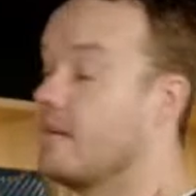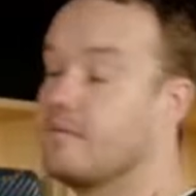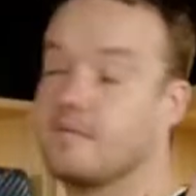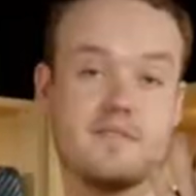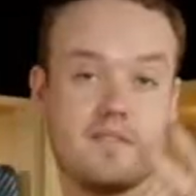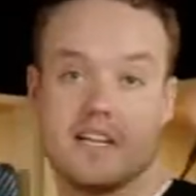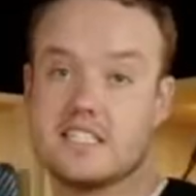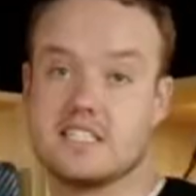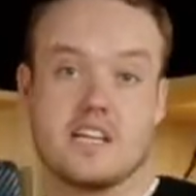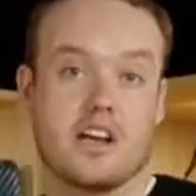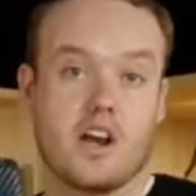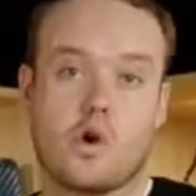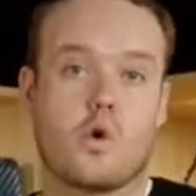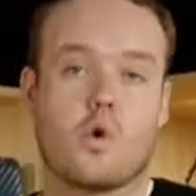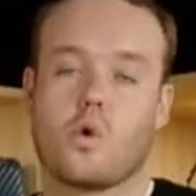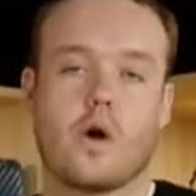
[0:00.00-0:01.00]
Um, it's a
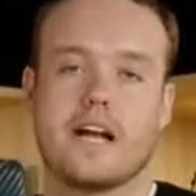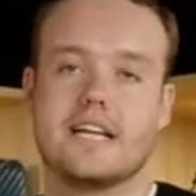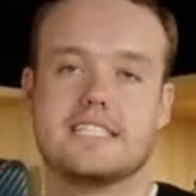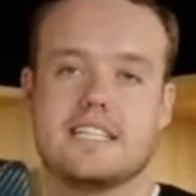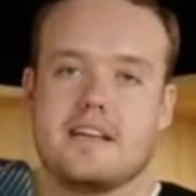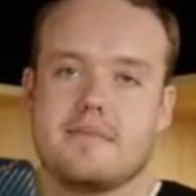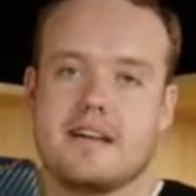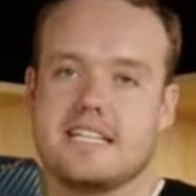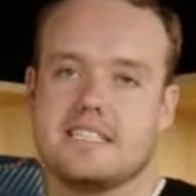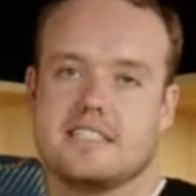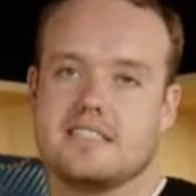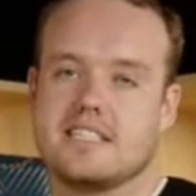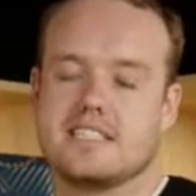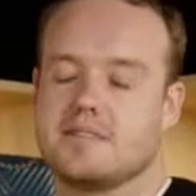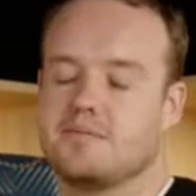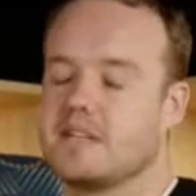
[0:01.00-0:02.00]
crazy,
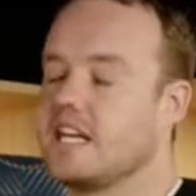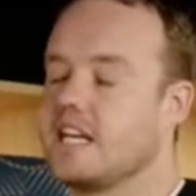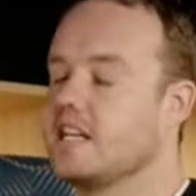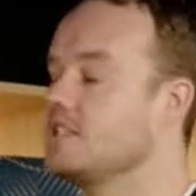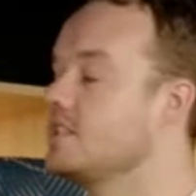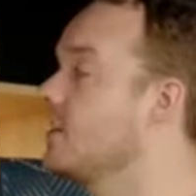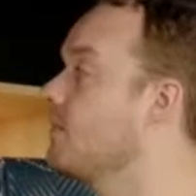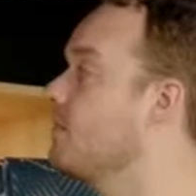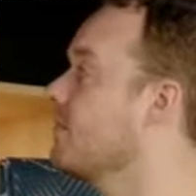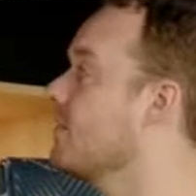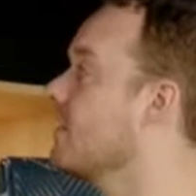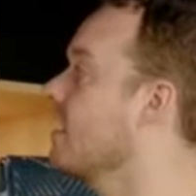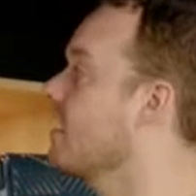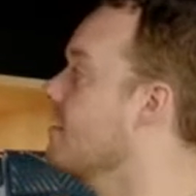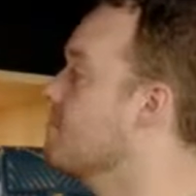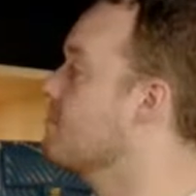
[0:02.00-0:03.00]
amazing system to get into.
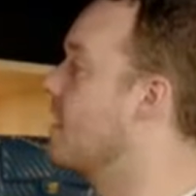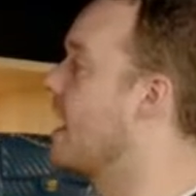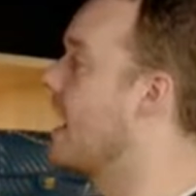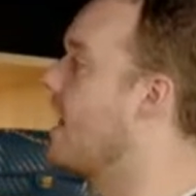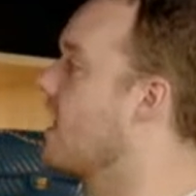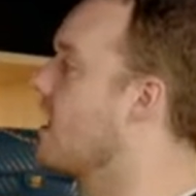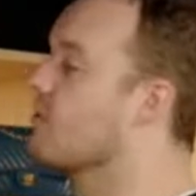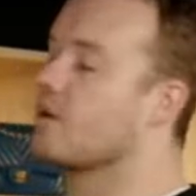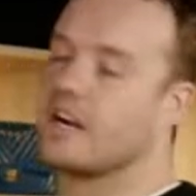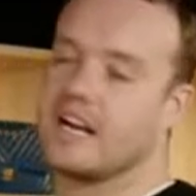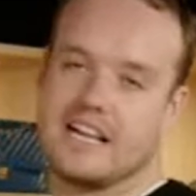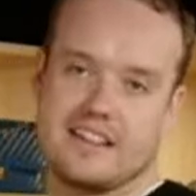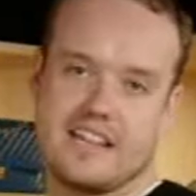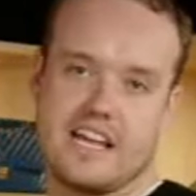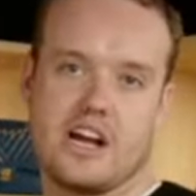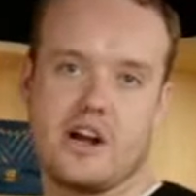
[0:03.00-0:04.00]
But we're
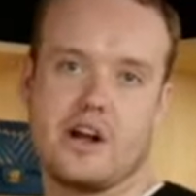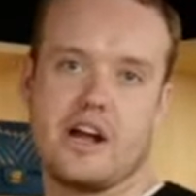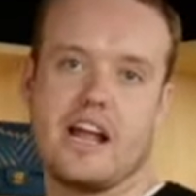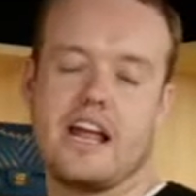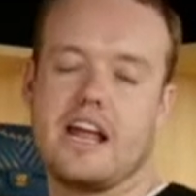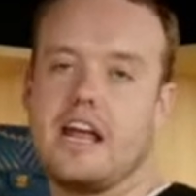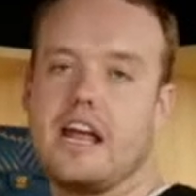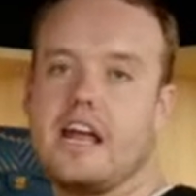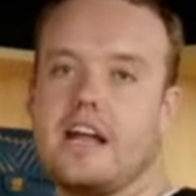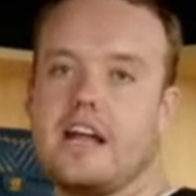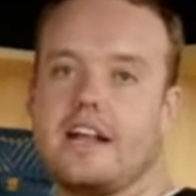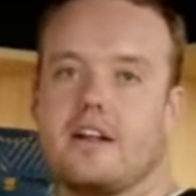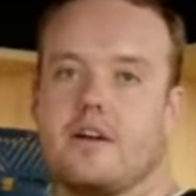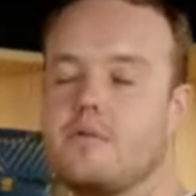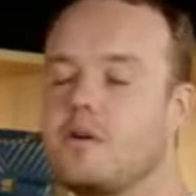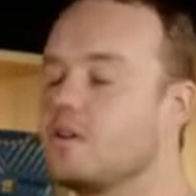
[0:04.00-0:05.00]
in there and